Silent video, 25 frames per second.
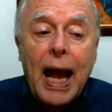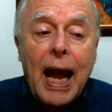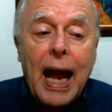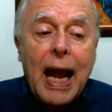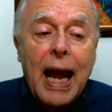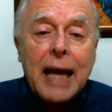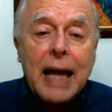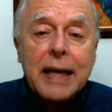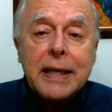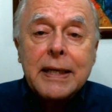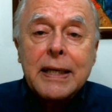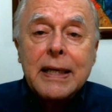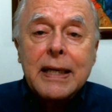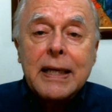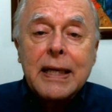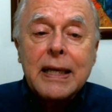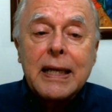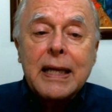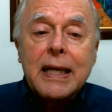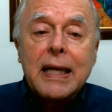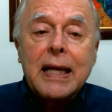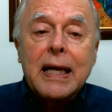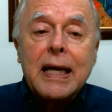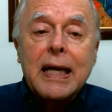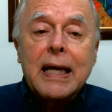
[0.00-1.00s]
And
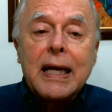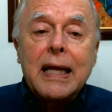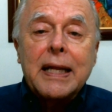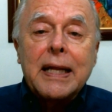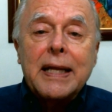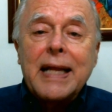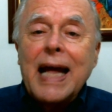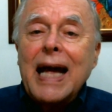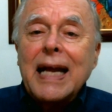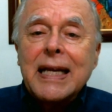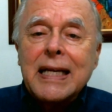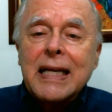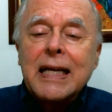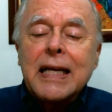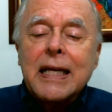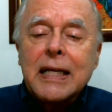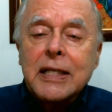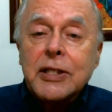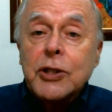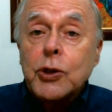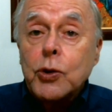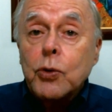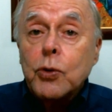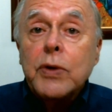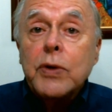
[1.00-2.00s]
that
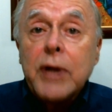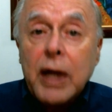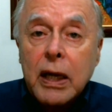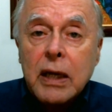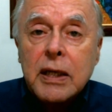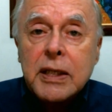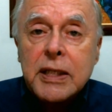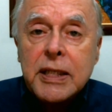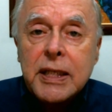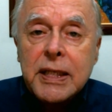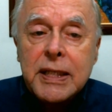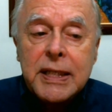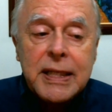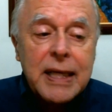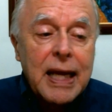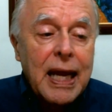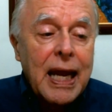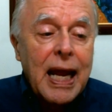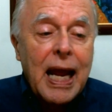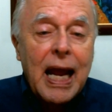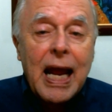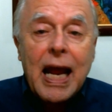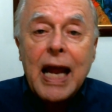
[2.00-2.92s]
is due diligence.